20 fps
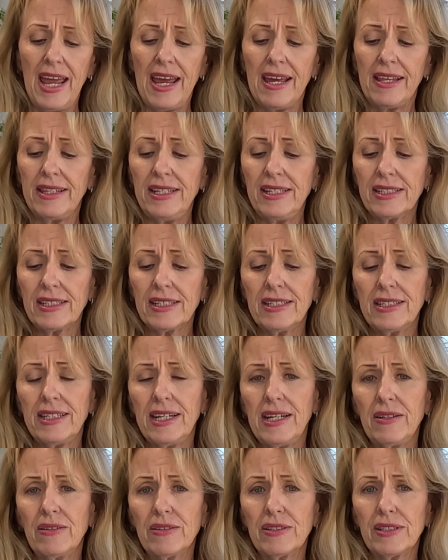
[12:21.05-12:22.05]
And these
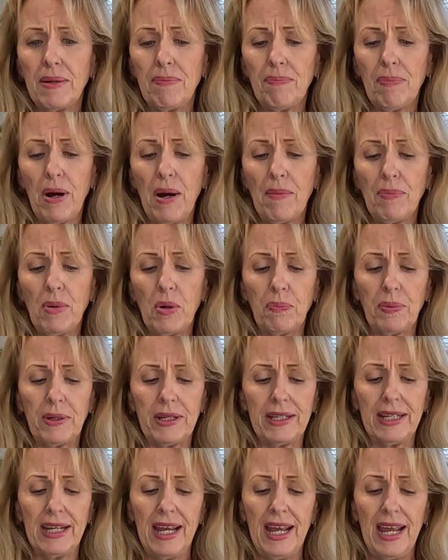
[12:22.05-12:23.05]
containers, they pop
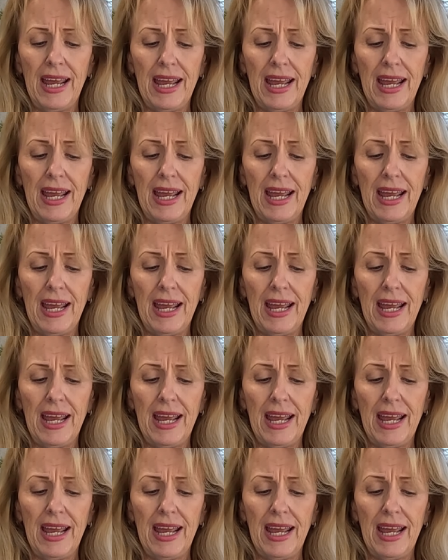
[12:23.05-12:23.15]
open.